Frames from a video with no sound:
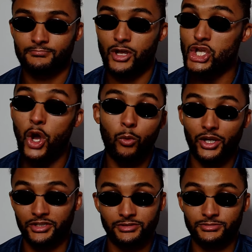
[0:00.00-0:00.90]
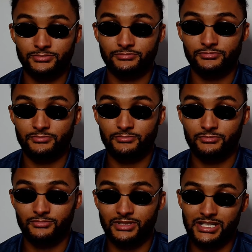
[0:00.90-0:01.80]
No one.
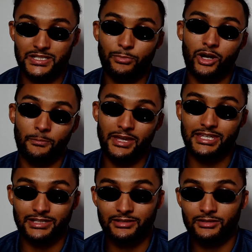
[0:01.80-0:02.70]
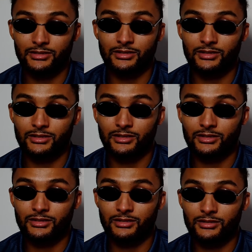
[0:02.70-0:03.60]
And that's the point I'm making.
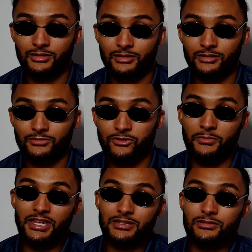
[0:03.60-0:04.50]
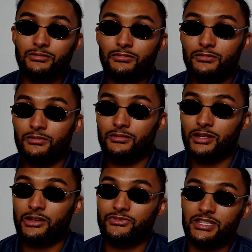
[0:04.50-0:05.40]
For me to
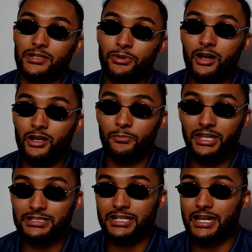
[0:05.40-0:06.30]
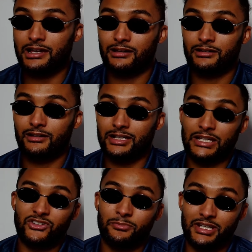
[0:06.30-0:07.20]
have said Parker beat Zhang, I'd
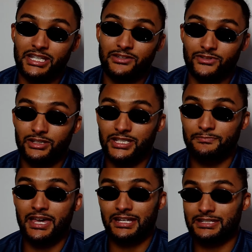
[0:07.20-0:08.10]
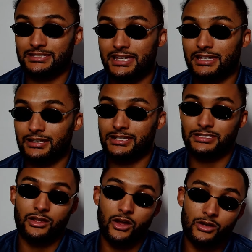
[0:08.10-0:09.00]
have to believe that he's better than Zhang, and he's
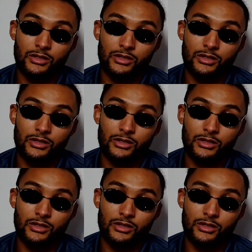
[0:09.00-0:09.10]
not.